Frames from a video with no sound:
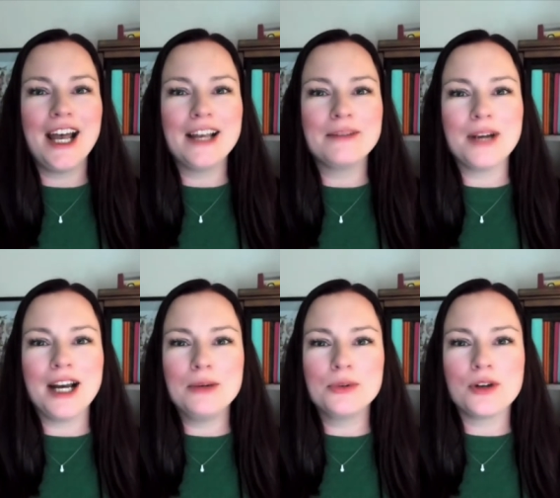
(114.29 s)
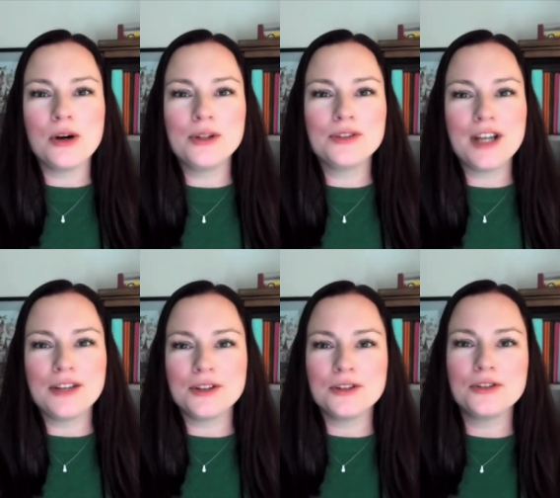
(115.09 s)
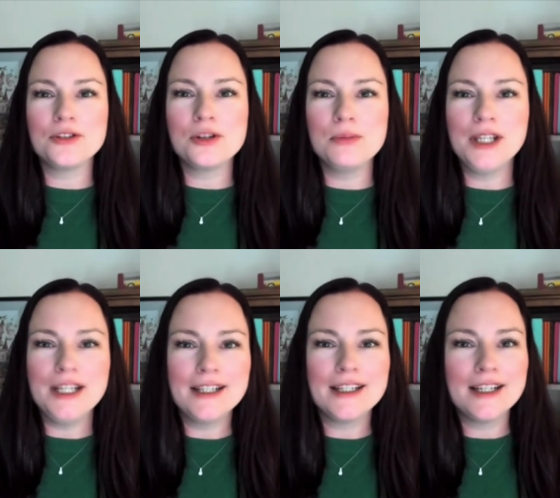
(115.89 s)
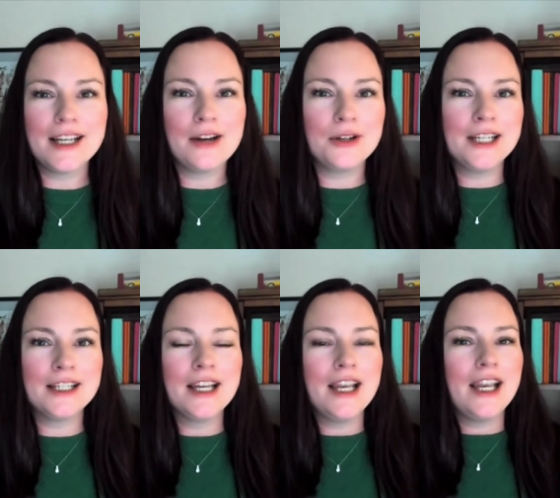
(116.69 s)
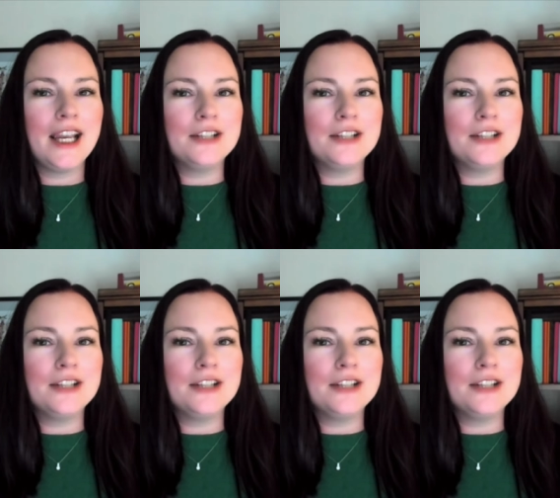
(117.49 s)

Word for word: I was always destined to be in accounting.